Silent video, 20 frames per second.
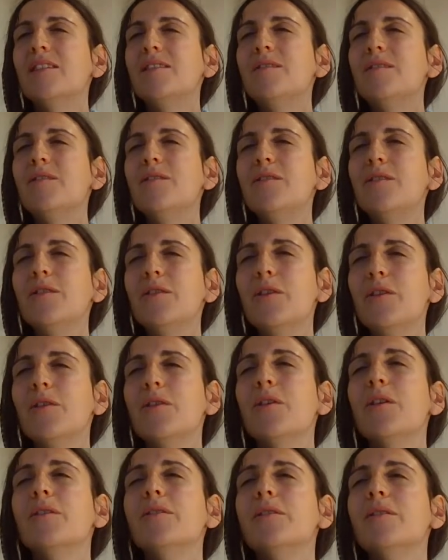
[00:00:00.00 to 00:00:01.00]

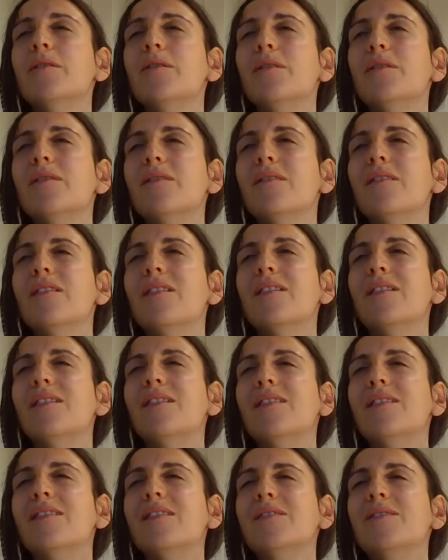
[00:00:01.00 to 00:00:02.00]
to
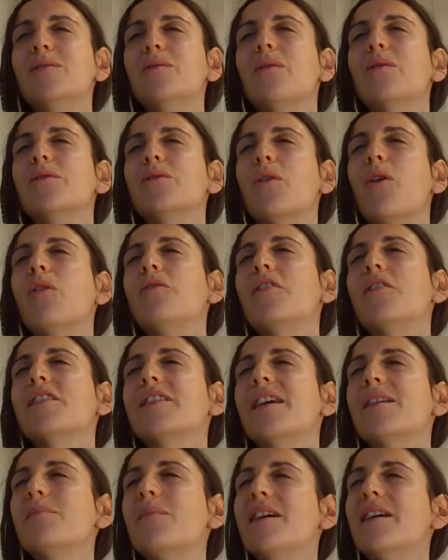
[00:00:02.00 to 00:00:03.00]
offer
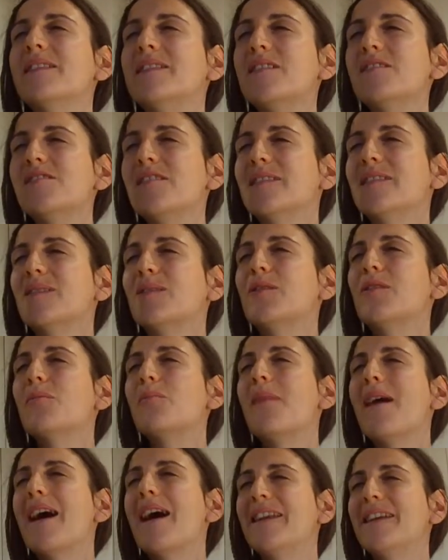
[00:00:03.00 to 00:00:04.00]
their messages to
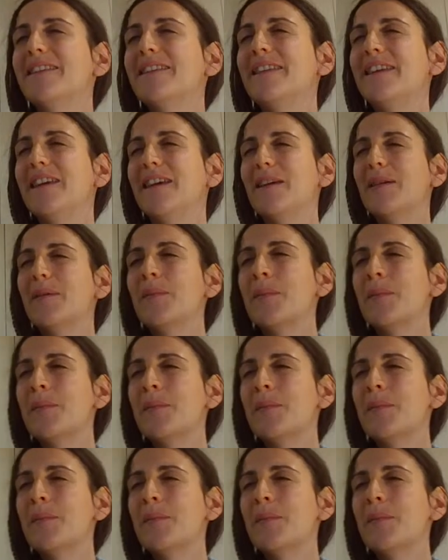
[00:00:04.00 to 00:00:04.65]
humanity.